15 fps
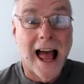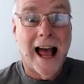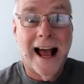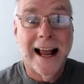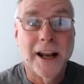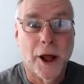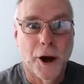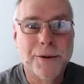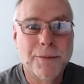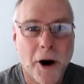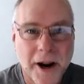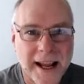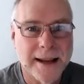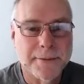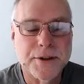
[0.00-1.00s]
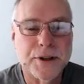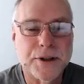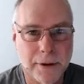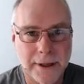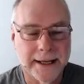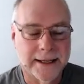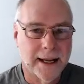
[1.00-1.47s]
Hello, my name's
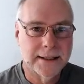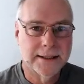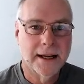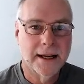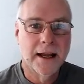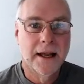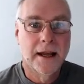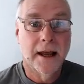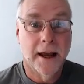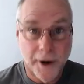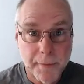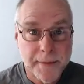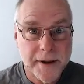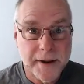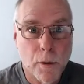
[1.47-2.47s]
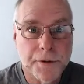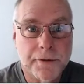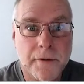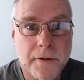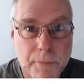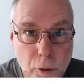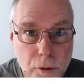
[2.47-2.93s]
Julian Edgar and I'm the author
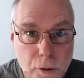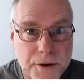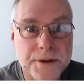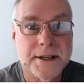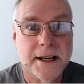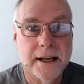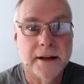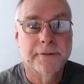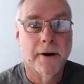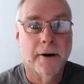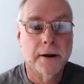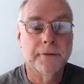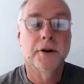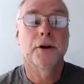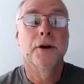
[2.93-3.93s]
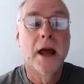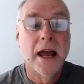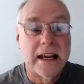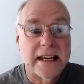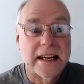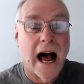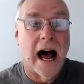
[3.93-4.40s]
of the book you see in front of you,
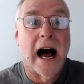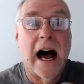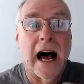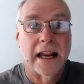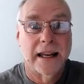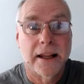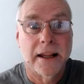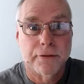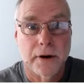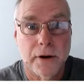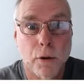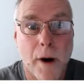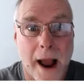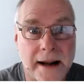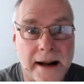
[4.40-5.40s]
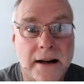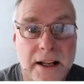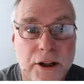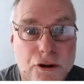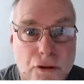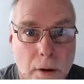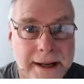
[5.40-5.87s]
Car Electrical and
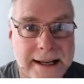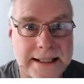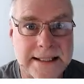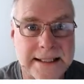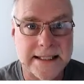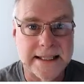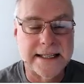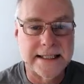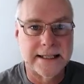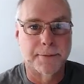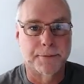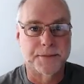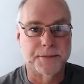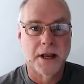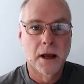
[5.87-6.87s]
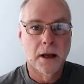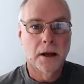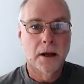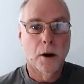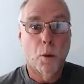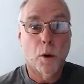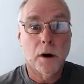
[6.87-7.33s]
Electronics Systems.
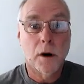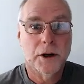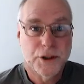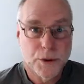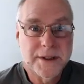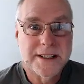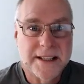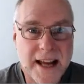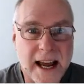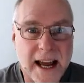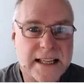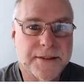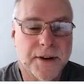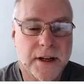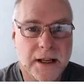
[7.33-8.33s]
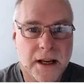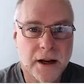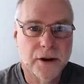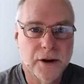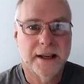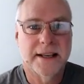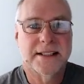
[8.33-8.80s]
What I want to do in today's
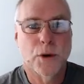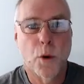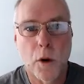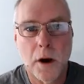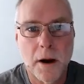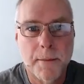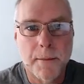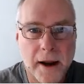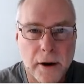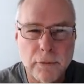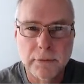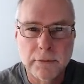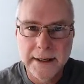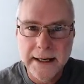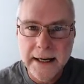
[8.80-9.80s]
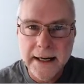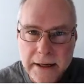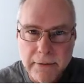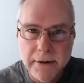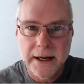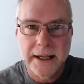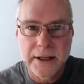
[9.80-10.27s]
video is talk about a
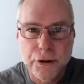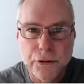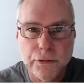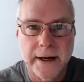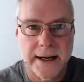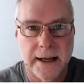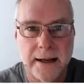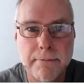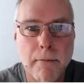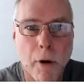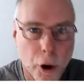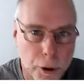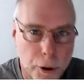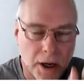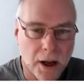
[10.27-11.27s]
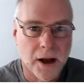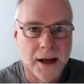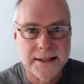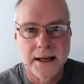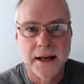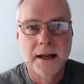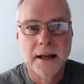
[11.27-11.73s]
really trick
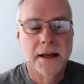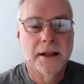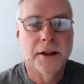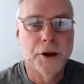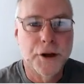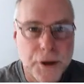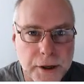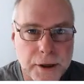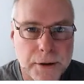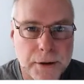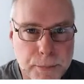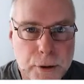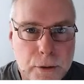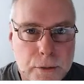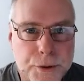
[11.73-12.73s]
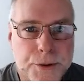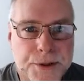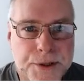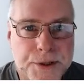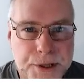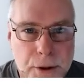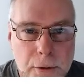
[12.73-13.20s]
immobiliser that you can build
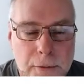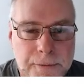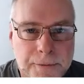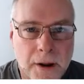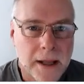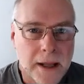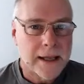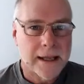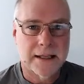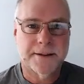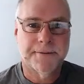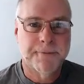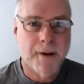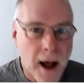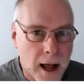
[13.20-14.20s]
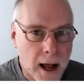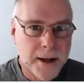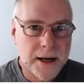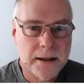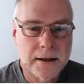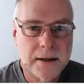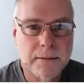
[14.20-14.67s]
yourself. It's far better
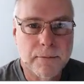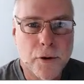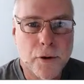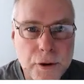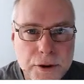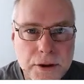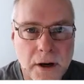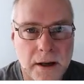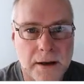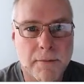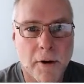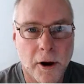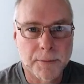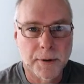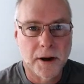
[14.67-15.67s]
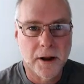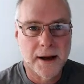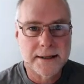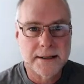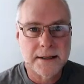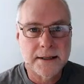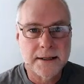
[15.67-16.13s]
than commercial
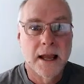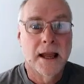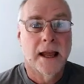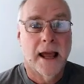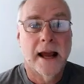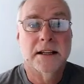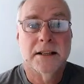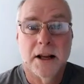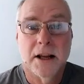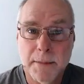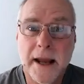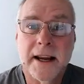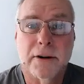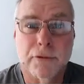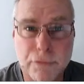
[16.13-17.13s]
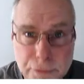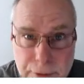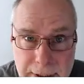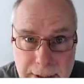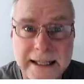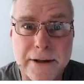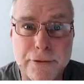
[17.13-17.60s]
immobilisers and it's going to make it
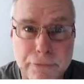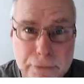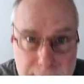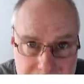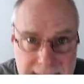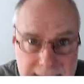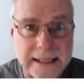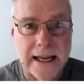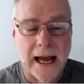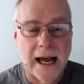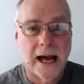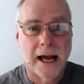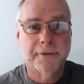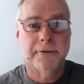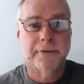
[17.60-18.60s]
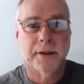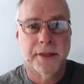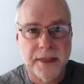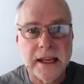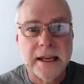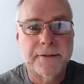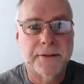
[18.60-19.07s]
really hard for a
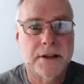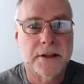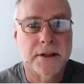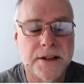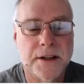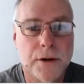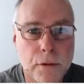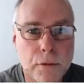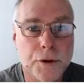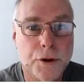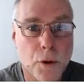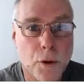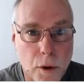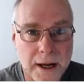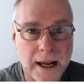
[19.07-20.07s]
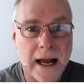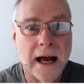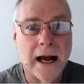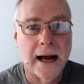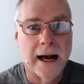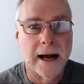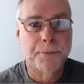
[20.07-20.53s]
thief to steal your
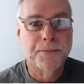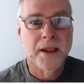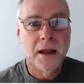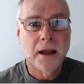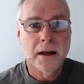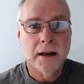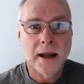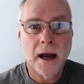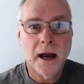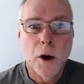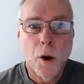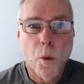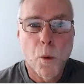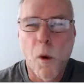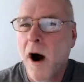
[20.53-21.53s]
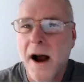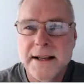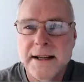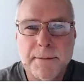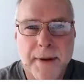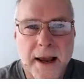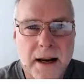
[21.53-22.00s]
car. Now, why is
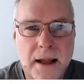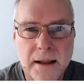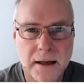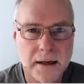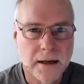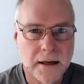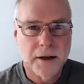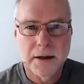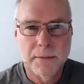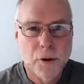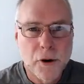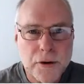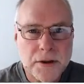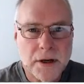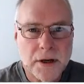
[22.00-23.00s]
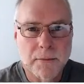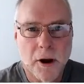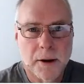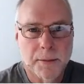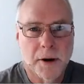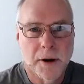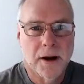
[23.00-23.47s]
it better than commercial
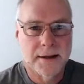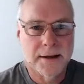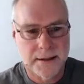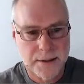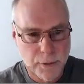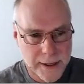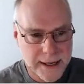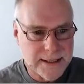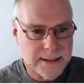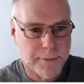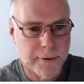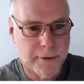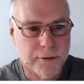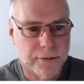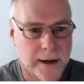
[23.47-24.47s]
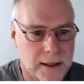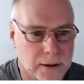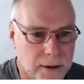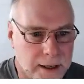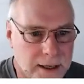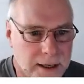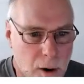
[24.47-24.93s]
immobilisers? Well, here's a pretty trick
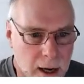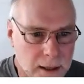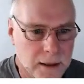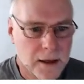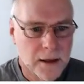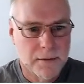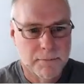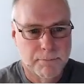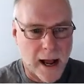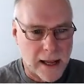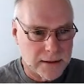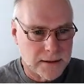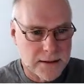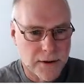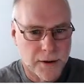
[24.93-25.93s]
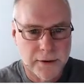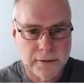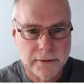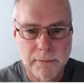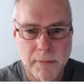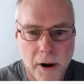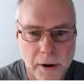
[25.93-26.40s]
looking one. Buttons on a
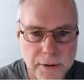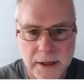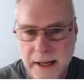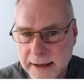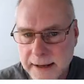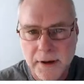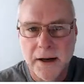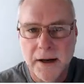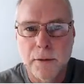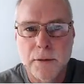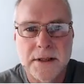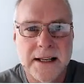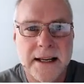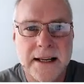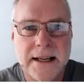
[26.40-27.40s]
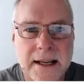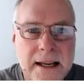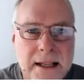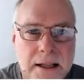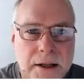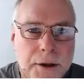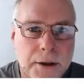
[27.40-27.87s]
remote, even an LCD
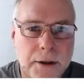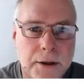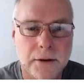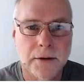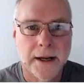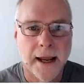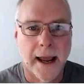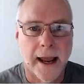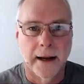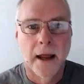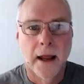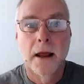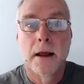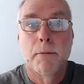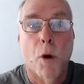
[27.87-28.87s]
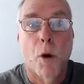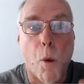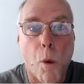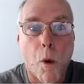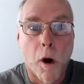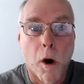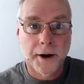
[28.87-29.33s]
that you can look at. But
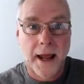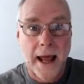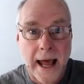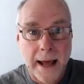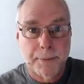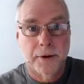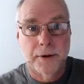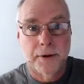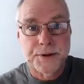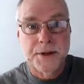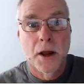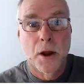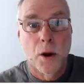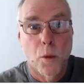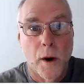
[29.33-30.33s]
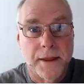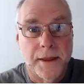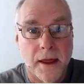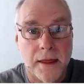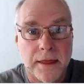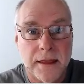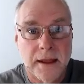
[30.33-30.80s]
what happens when
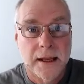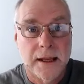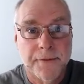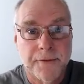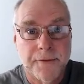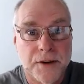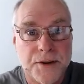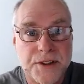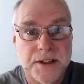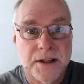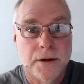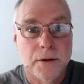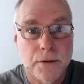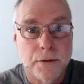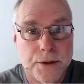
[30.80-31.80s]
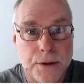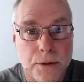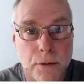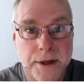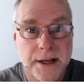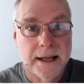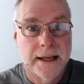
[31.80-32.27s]
the thief steals
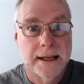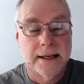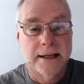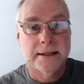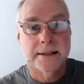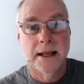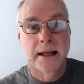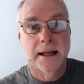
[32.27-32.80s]
your keys?